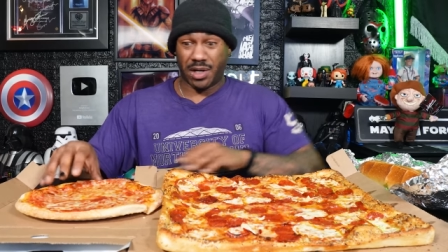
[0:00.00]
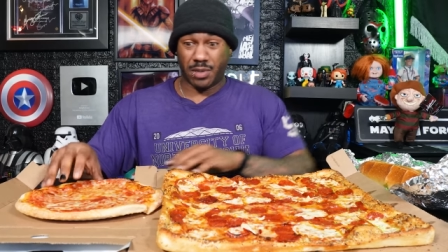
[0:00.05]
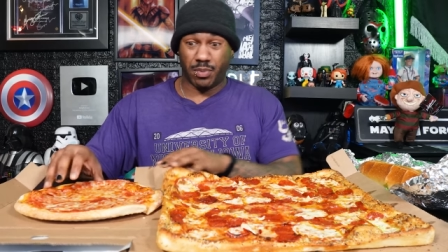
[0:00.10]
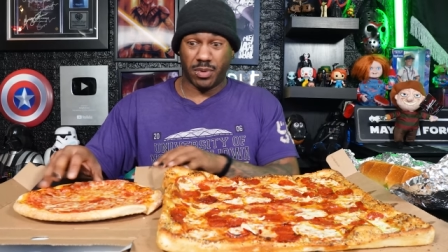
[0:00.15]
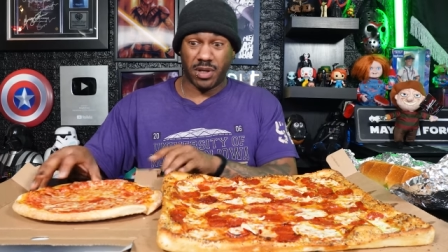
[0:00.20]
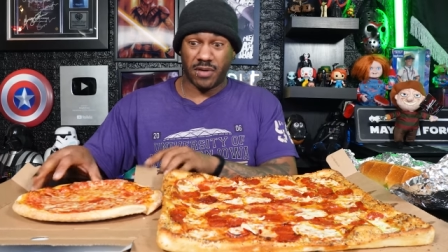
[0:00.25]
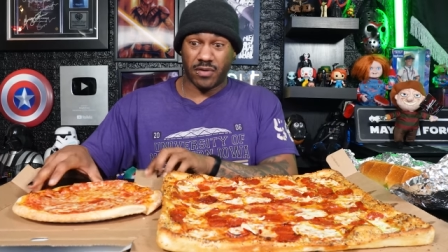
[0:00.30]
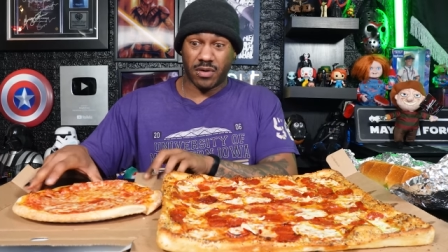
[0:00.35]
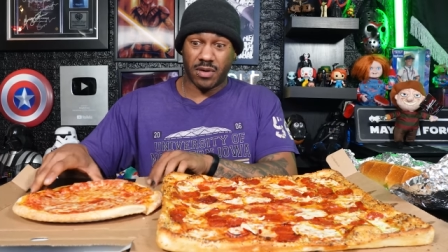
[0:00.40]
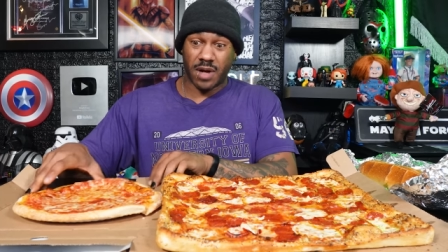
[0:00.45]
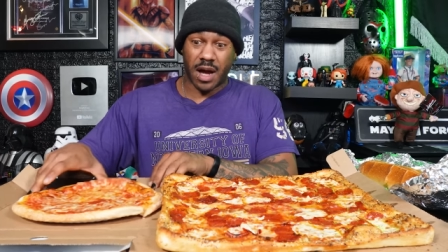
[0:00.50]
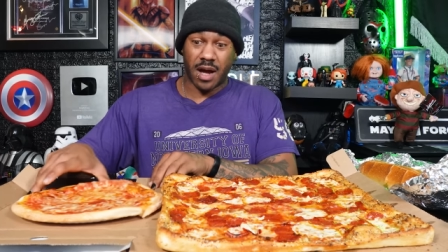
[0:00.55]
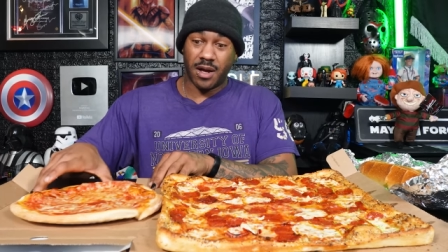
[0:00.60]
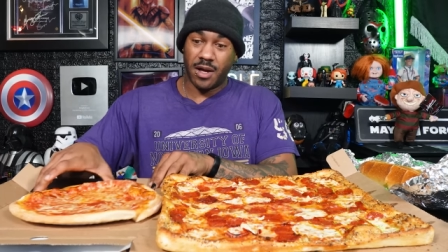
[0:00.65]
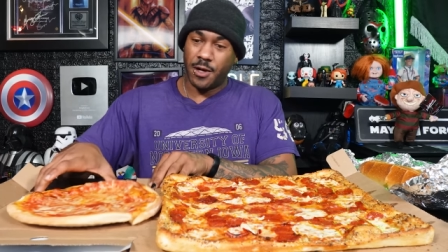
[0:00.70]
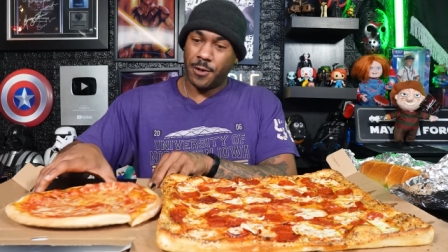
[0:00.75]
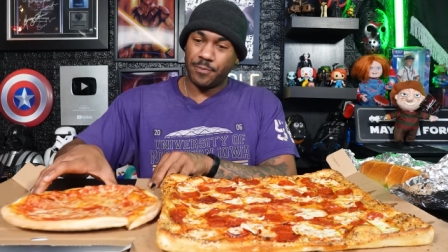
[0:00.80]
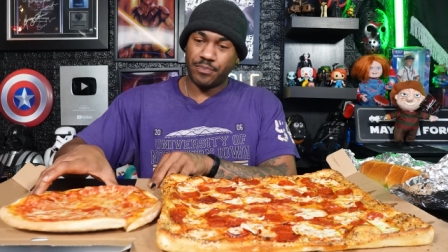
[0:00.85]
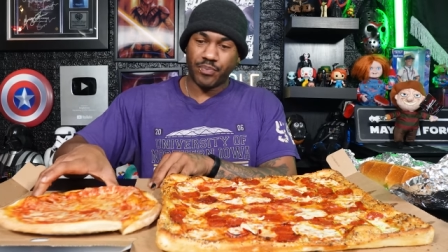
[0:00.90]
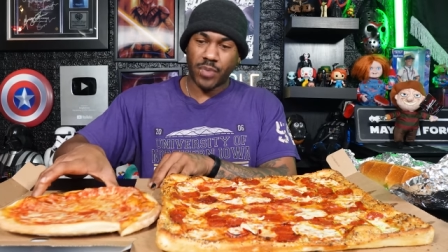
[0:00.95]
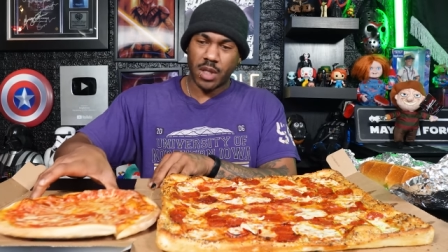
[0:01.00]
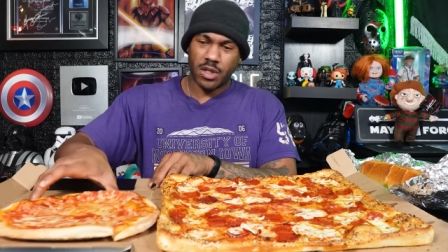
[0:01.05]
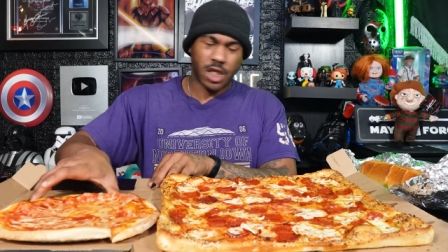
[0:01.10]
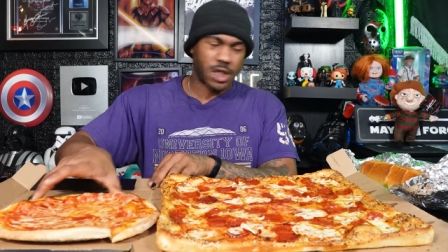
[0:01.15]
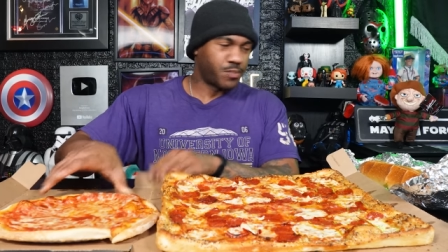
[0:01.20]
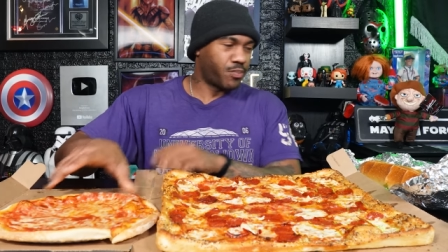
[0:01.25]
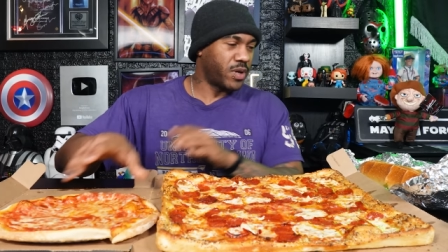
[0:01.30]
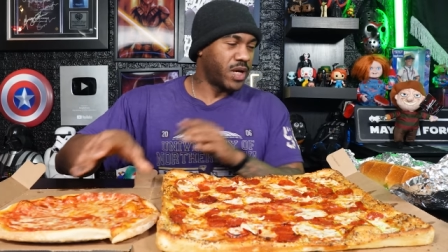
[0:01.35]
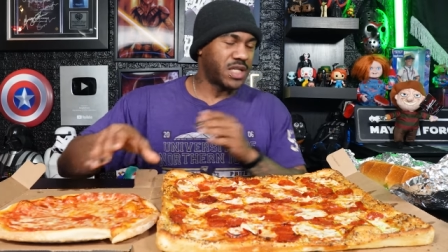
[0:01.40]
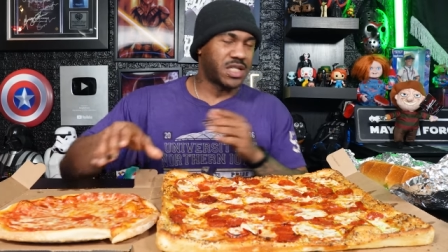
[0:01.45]
believe it or not. This
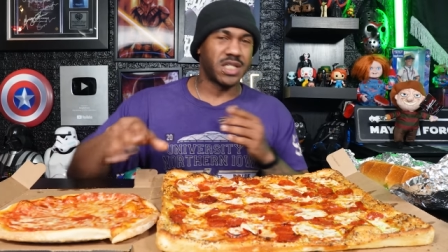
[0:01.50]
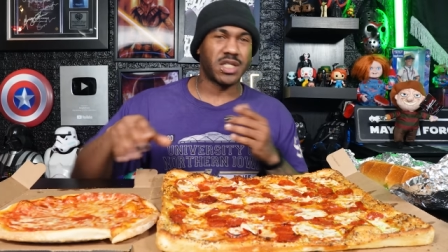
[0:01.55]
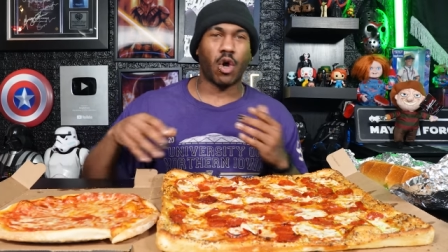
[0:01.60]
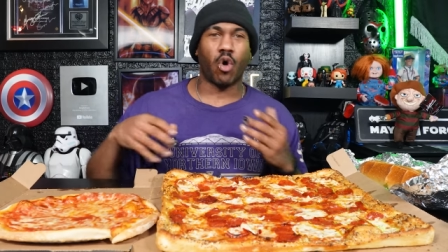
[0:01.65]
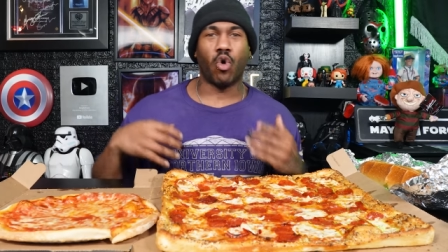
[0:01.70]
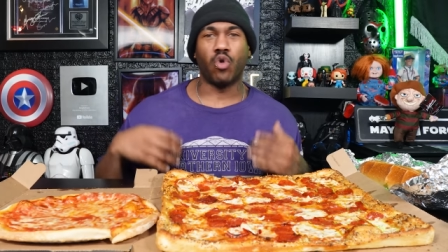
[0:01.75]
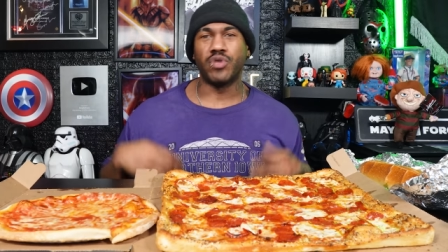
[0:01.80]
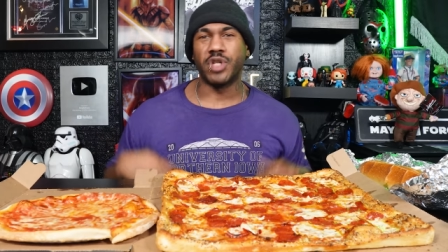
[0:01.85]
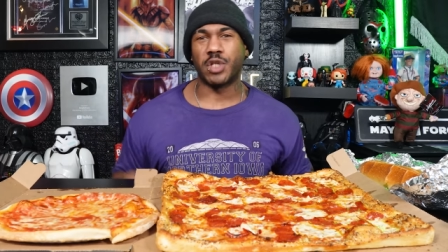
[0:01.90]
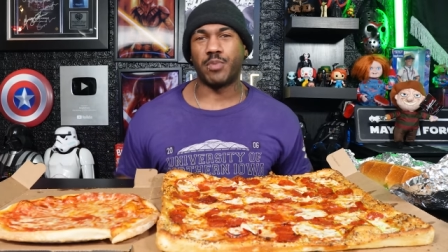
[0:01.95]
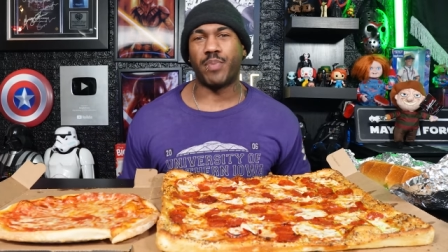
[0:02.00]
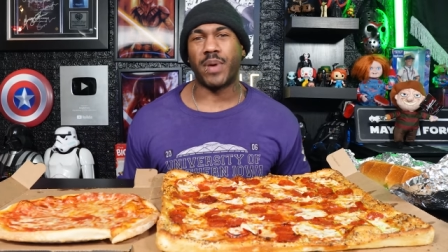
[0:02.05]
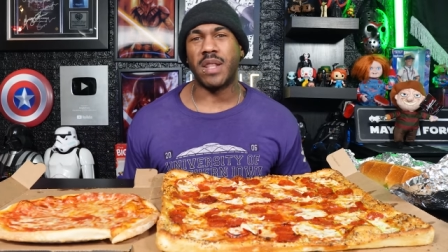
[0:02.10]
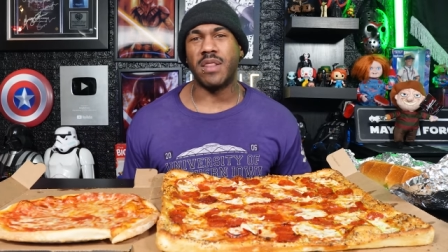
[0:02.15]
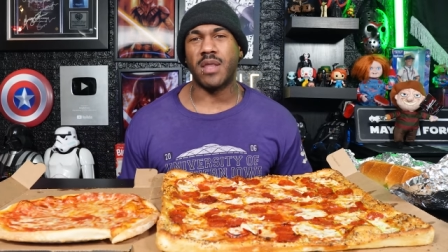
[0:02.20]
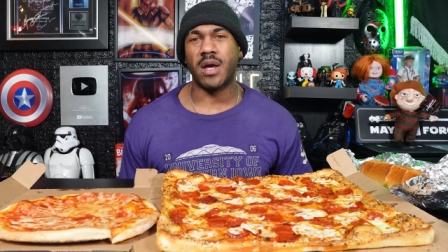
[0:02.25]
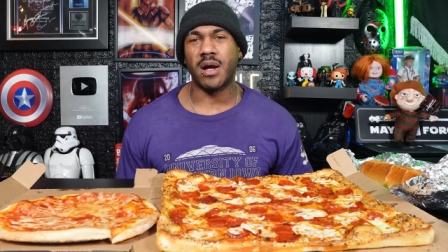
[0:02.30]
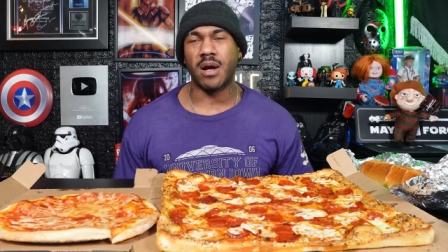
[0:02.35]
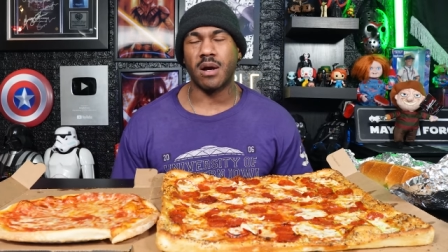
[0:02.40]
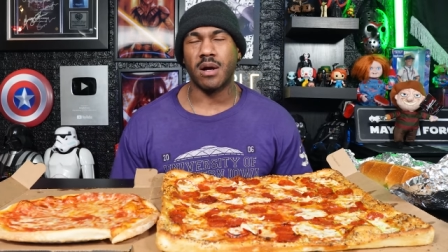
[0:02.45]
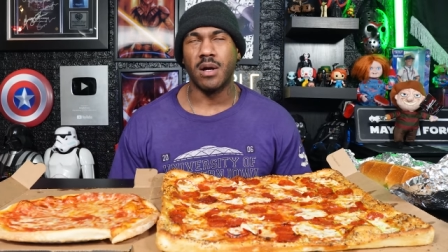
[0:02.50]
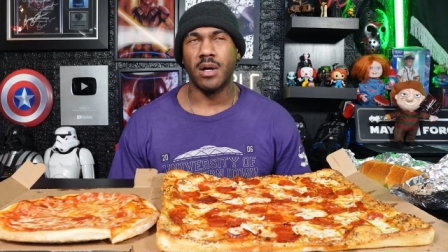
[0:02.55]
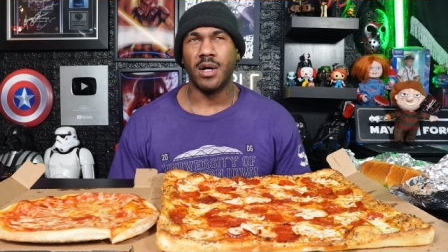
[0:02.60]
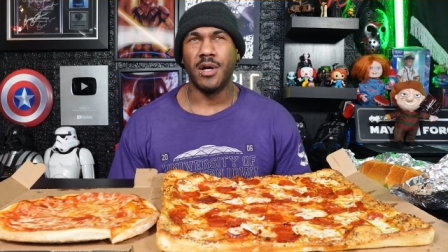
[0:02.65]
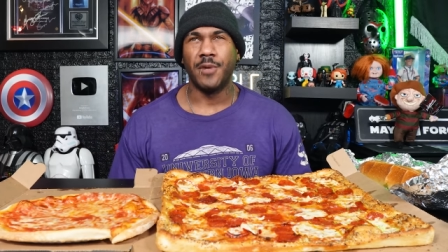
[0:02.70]
place is old. It's been there